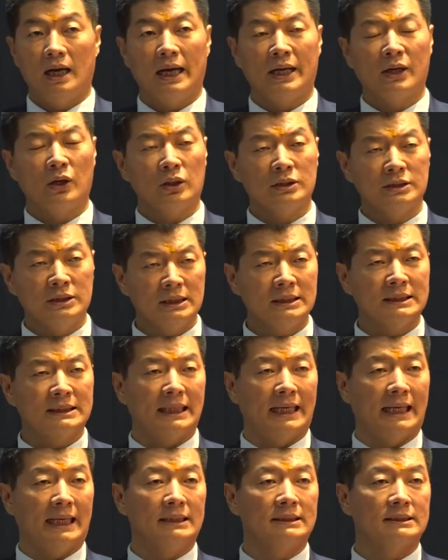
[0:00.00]
And not just
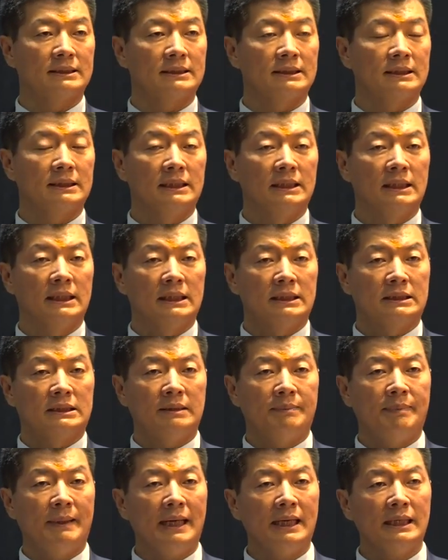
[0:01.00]
that,
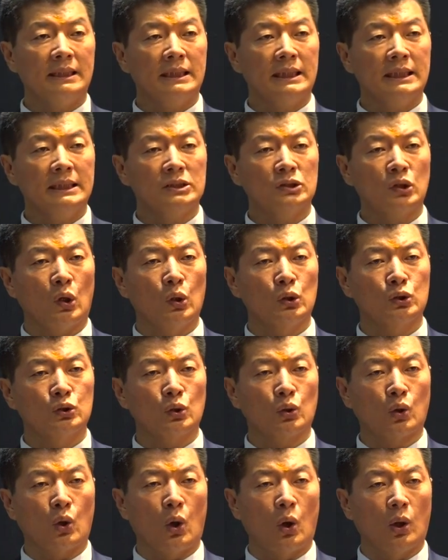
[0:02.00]
Tibet is
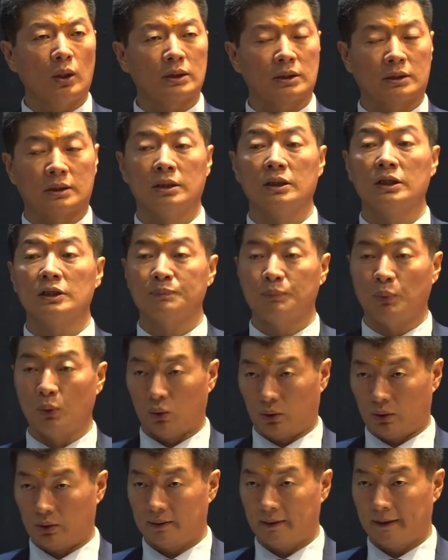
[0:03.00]
also called the third
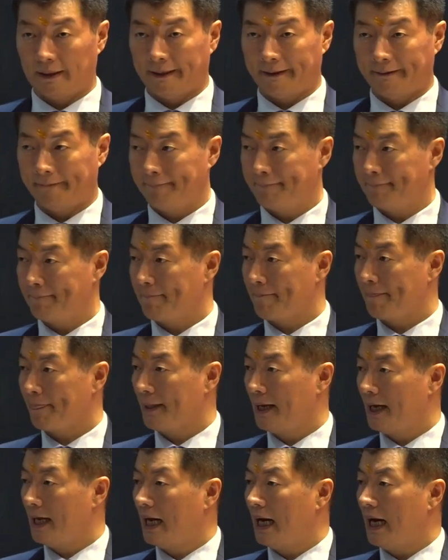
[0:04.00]
pole.
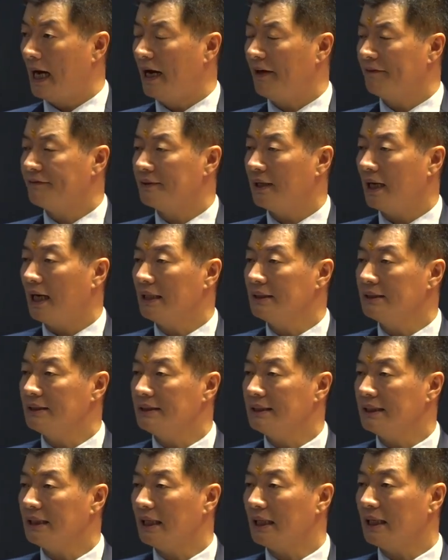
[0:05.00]
After
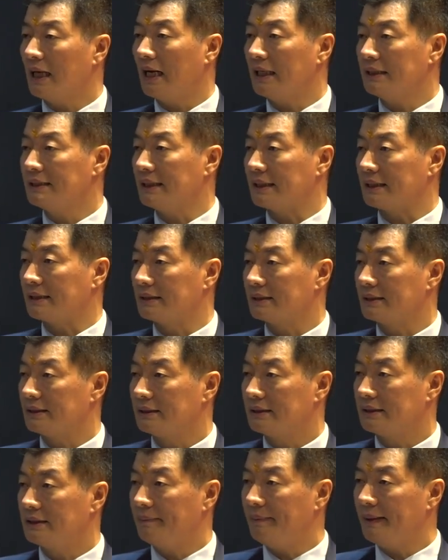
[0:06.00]
Antarctica and Arctic,
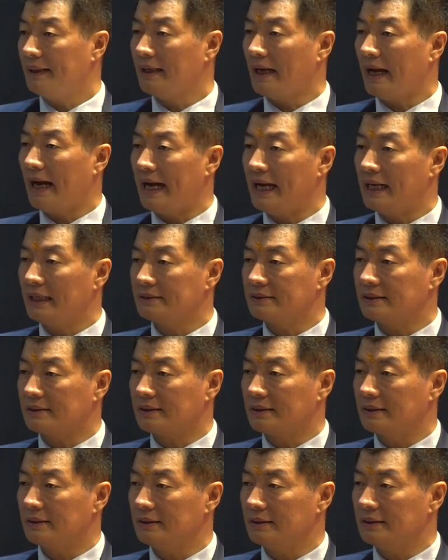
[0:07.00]
Tibet has the
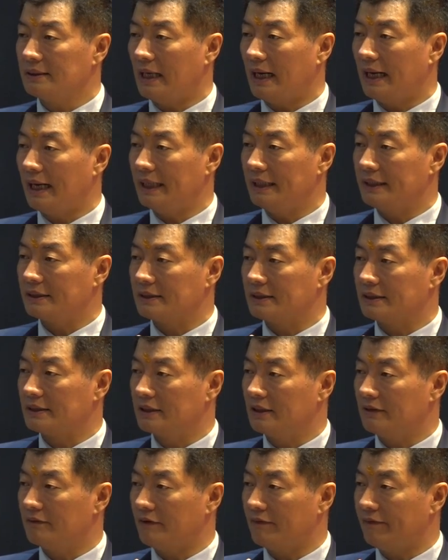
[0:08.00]
third highest
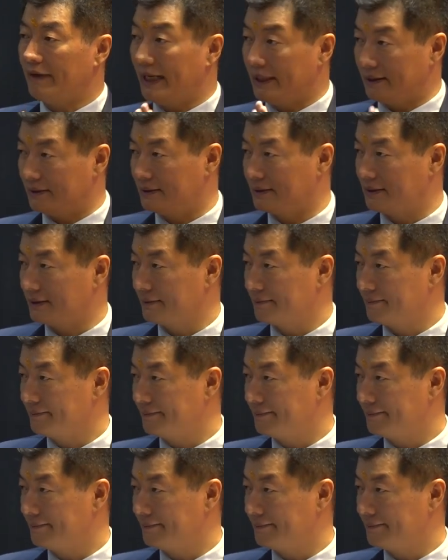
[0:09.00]
reserve of ice.